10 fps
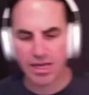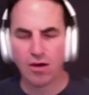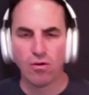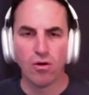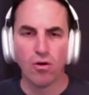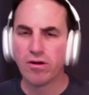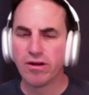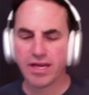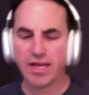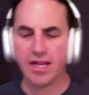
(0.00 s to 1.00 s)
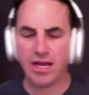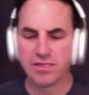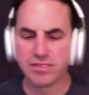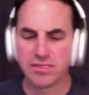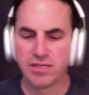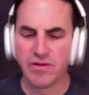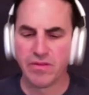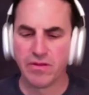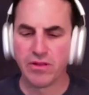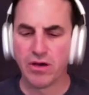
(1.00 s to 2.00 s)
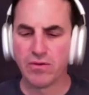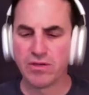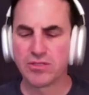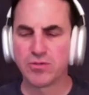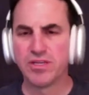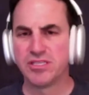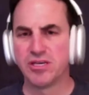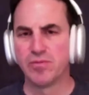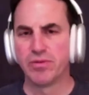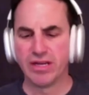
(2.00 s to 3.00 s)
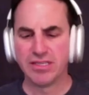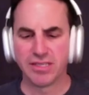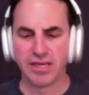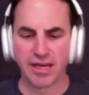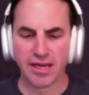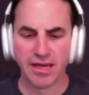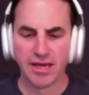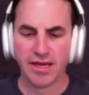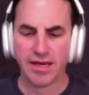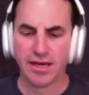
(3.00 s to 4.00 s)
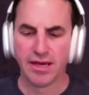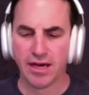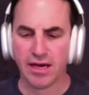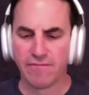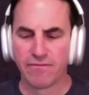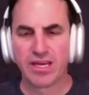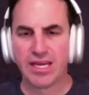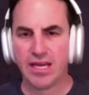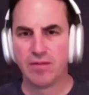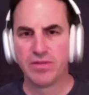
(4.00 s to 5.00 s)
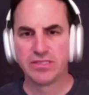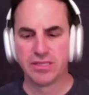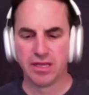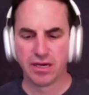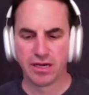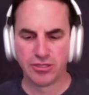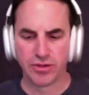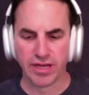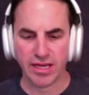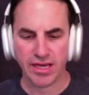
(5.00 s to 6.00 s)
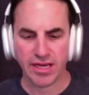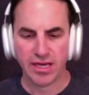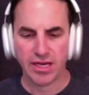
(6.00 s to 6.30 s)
Now, Oregon has some of the lowest retail pricing for cannabis in the country.